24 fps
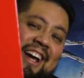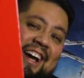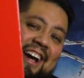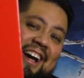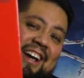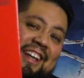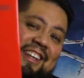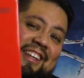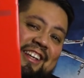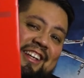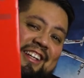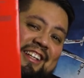
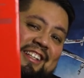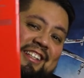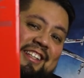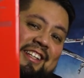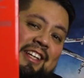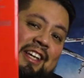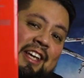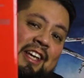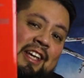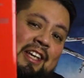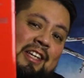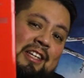on these.
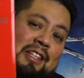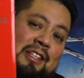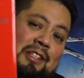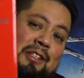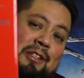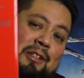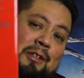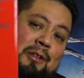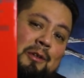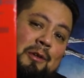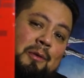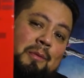
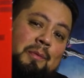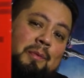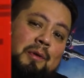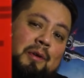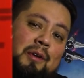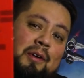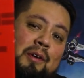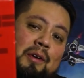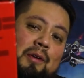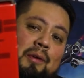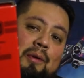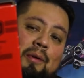
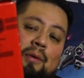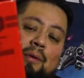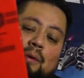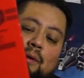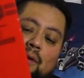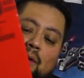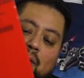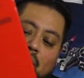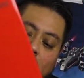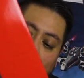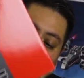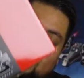Super
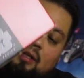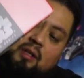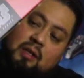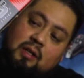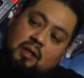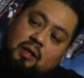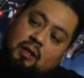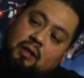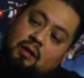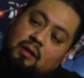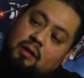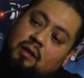cool.
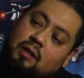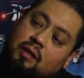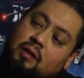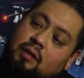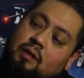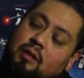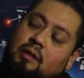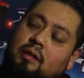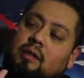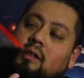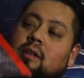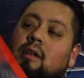You know,
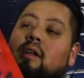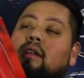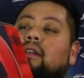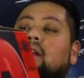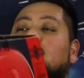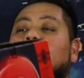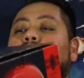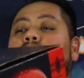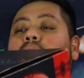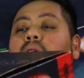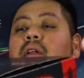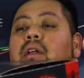
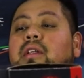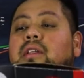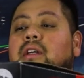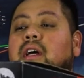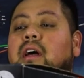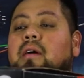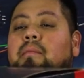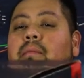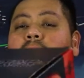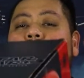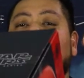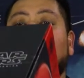nothing cool on the
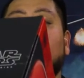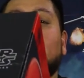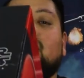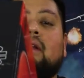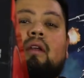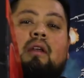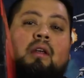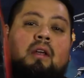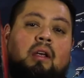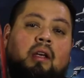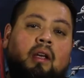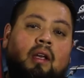top, but
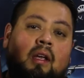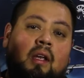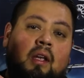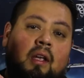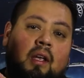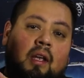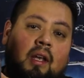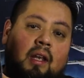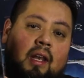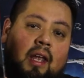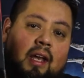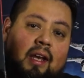
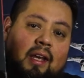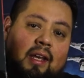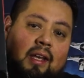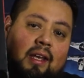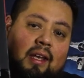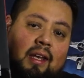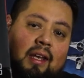like